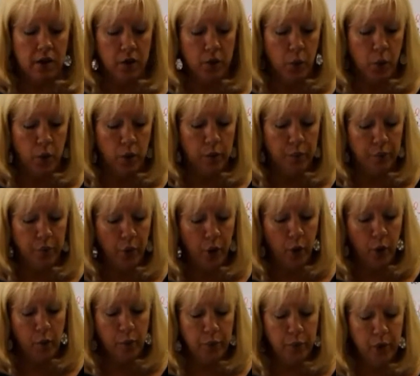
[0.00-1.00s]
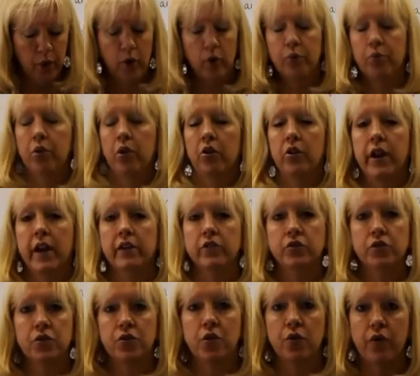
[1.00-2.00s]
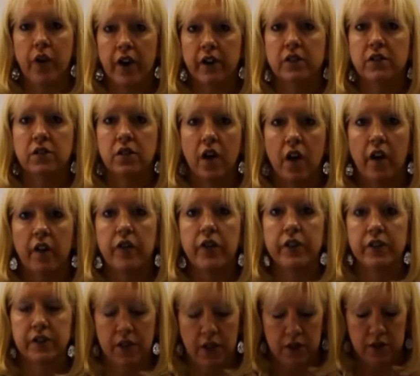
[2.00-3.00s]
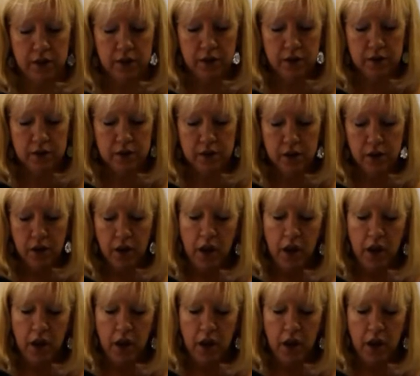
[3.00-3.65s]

or a pronoun to the rest of the sentence.